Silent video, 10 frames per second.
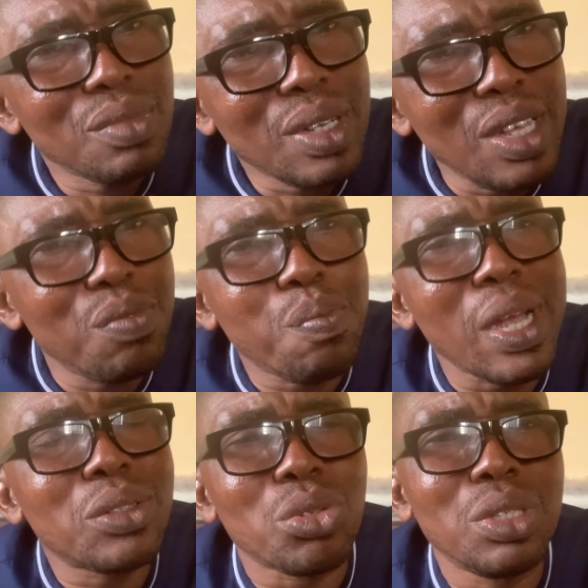give
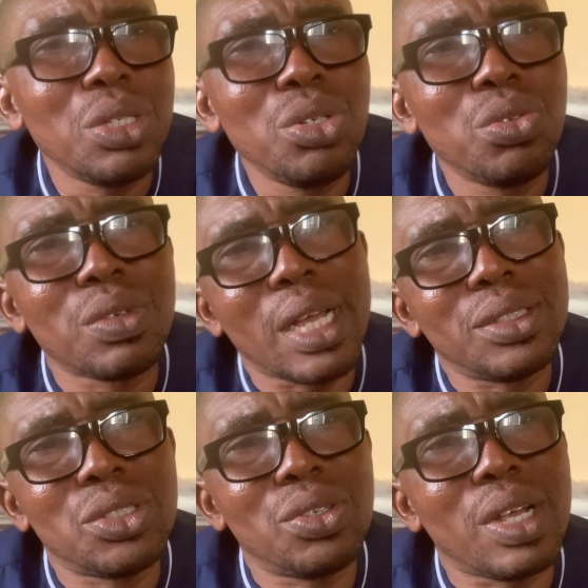birth to the new
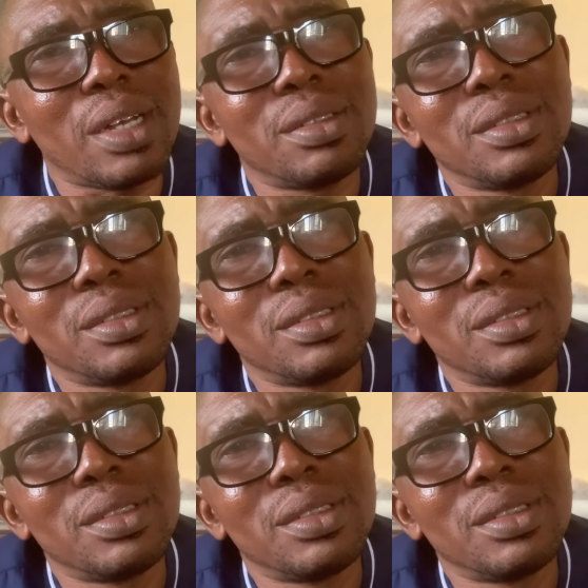Nigeria.